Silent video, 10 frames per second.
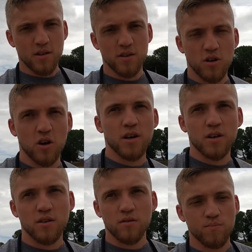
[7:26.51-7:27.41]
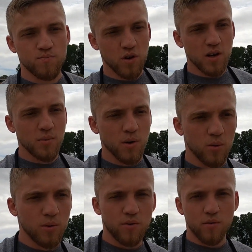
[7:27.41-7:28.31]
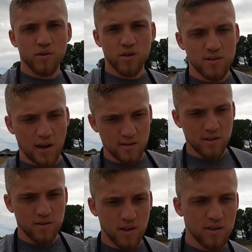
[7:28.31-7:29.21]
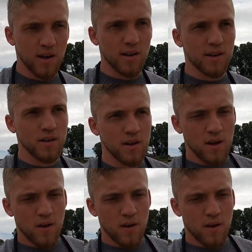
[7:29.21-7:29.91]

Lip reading: It's going to tie in really well with obviously Talasi's detailing.